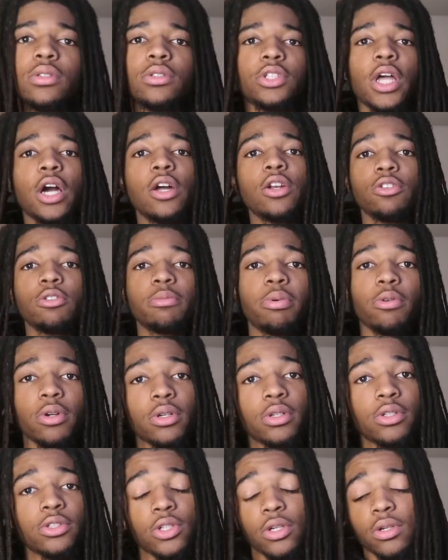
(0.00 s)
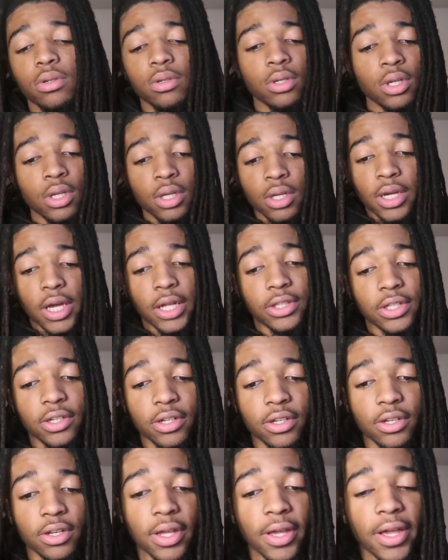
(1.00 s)
scouting report. So at the end
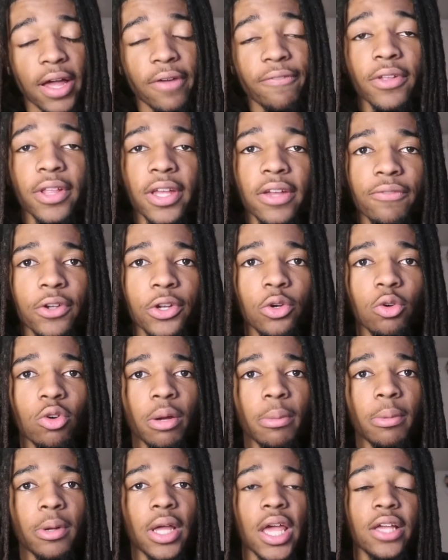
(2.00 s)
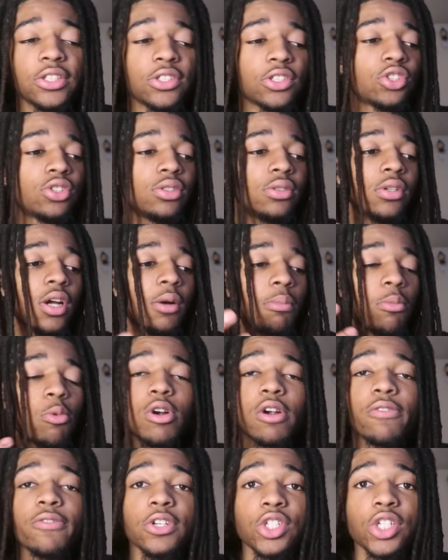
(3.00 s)
of the day, I feel like Victor Wembanyama has a
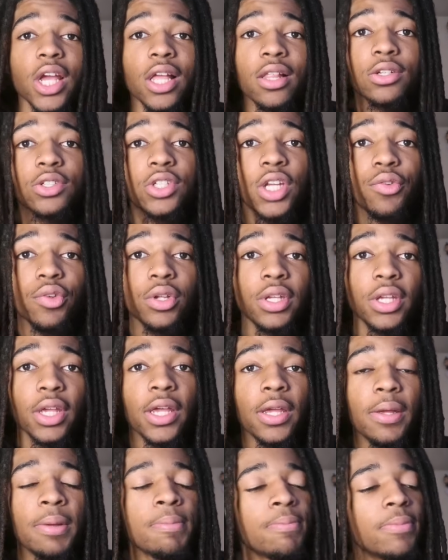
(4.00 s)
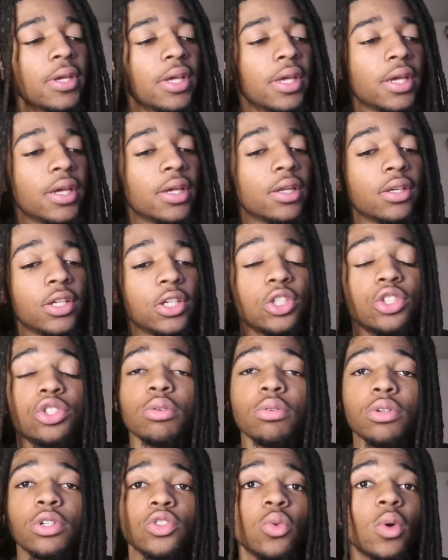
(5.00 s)
more of a challenge every game, and he's
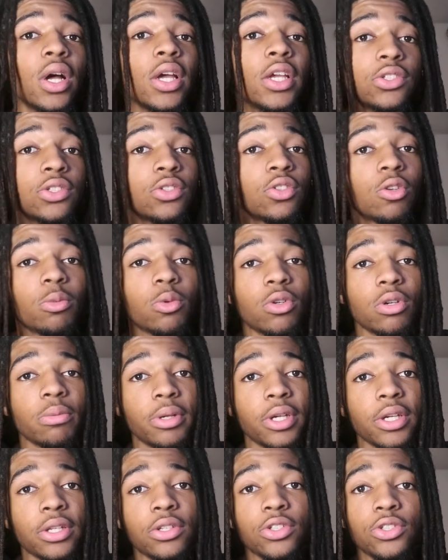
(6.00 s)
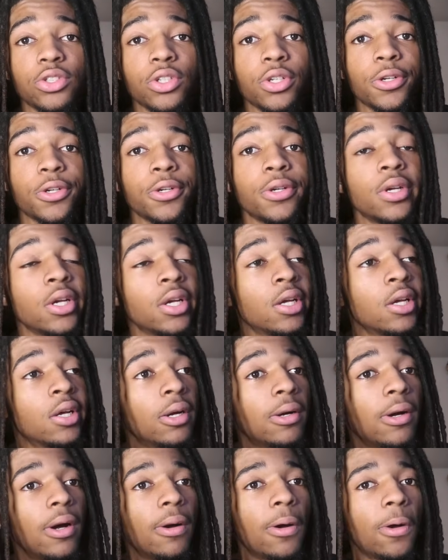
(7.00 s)
showing us why he's the number one pick this year.
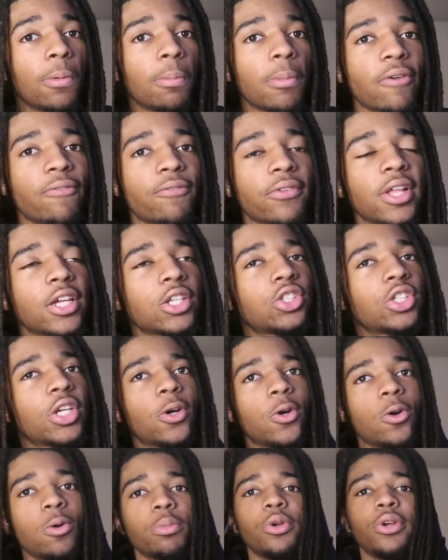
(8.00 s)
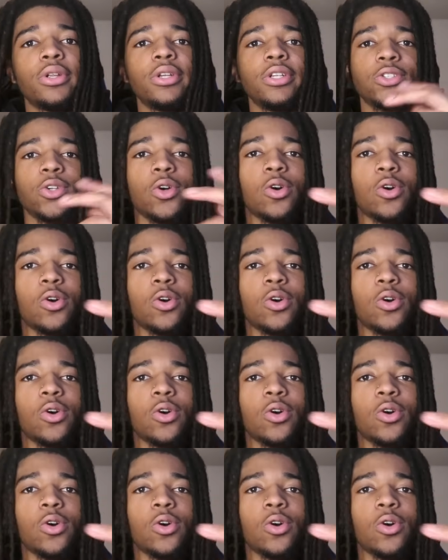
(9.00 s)
I feel like Chet Holmgren,